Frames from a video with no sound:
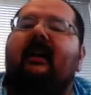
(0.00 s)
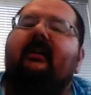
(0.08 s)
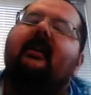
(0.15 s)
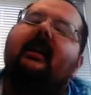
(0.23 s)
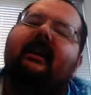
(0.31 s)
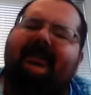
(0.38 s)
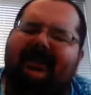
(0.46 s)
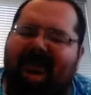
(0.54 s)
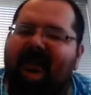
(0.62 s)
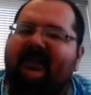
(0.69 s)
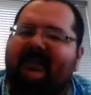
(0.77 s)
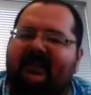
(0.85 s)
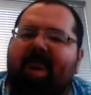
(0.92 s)
Essentially,
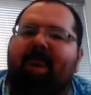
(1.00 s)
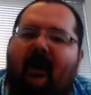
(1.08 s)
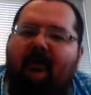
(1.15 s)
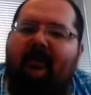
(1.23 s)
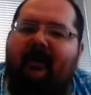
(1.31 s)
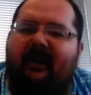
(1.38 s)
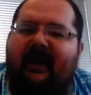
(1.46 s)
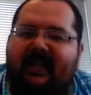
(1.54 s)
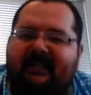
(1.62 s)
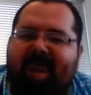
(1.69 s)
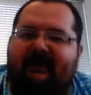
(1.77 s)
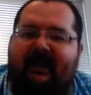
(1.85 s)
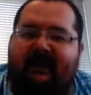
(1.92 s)
this is a ballpark
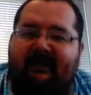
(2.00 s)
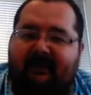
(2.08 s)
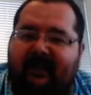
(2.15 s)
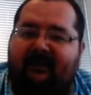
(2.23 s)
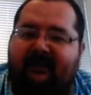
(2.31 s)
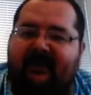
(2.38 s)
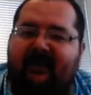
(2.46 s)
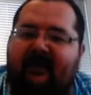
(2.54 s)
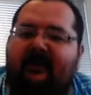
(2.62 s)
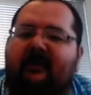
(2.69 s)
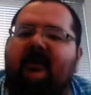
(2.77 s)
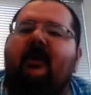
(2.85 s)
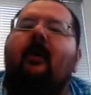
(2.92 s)
estimate that they're giving
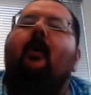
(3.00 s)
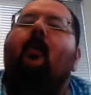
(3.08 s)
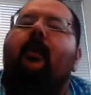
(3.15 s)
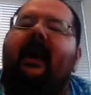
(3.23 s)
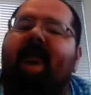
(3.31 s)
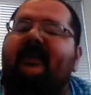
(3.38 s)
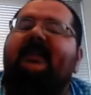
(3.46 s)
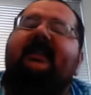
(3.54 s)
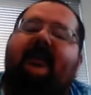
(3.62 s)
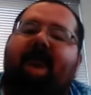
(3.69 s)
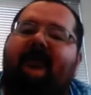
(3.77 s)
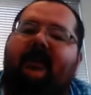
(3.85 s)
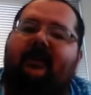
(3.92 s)
you. We have to see the
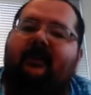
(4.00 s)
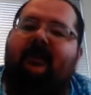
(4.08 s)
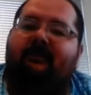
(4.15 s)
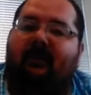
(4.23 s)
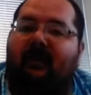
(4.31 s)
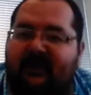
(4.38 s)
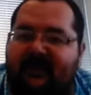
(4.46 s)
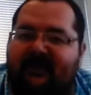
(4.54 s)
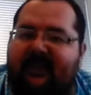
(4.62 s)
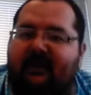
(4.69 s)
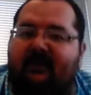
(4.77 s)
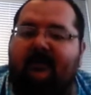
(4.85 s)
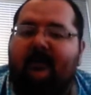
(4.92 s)
vehicle in person
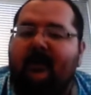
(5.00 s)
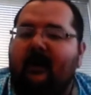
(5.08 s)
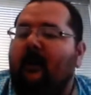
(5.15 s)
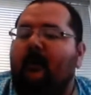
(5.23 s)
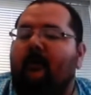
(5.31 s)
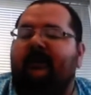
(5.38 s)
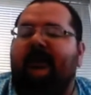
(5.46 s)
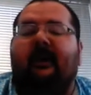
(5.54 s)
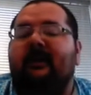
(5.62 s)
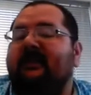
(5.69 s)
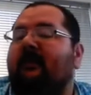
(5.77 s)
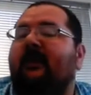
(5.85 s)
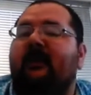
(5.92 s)
still,
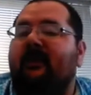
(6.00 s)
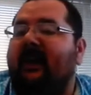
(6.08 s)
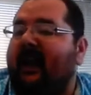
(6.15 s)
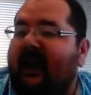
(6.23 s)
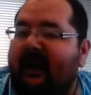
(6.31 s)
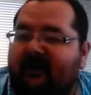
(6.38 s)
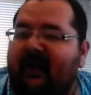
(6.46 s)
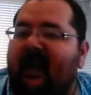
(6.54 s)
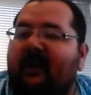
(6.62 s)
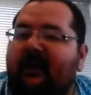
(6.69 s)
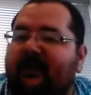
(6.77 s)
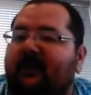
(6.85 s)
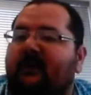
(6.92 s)
regardless if we do that at your
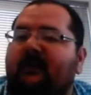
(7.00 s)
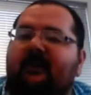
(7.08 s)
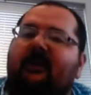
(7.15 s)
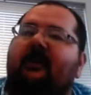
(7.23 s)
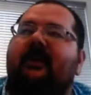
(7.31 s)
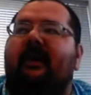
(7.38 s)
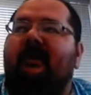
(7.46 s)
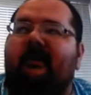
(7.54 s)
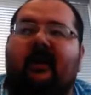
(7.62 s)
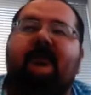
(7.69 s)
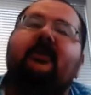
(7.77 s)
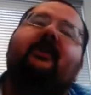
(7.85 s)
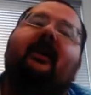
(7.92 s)
house or down the
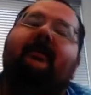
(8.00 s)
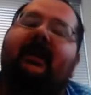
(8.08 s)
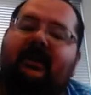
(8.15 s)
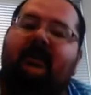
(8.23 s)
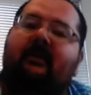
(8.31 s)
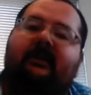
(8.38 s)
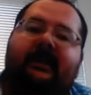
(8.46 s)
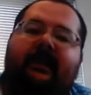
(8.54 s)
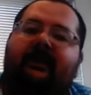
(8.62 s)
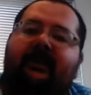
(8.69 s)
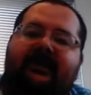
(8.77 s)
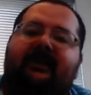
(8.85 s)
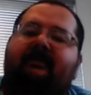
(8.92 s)
road if you come into our
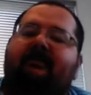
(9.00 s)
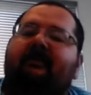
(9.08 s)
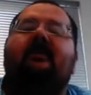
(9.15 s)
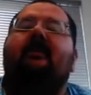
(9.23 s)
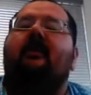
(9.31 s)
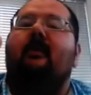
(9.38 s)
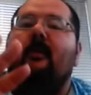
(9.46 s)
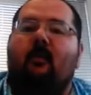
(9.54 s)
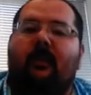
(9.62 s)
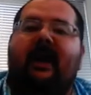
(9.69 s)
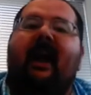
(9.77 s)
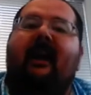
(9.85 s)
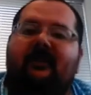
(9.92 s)
dealership.
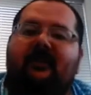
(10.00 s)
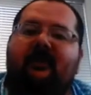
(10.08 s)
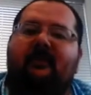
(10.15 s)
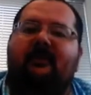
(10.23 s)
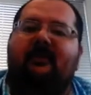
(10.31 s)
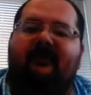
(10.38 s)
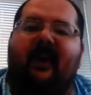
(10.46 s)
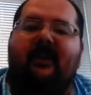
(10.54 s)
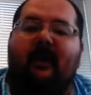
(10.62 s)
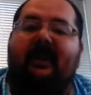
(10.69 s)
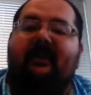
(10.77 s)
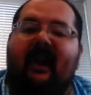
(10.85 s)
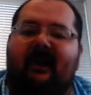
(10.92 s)
We have to
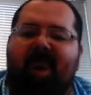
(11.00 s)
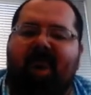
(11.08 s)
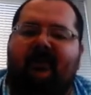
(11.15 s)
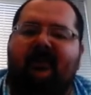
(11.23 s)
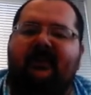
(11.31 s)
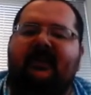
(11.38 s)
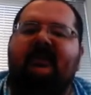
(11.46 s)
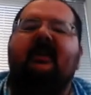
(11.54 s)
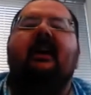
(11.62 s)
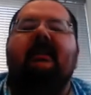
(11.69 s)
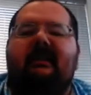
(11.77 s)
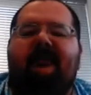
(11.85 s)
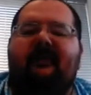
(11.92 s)
evaluate that in person.
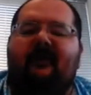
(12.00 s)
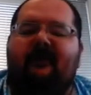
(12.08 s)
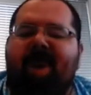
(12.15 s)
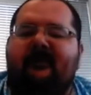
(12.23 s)
Give you your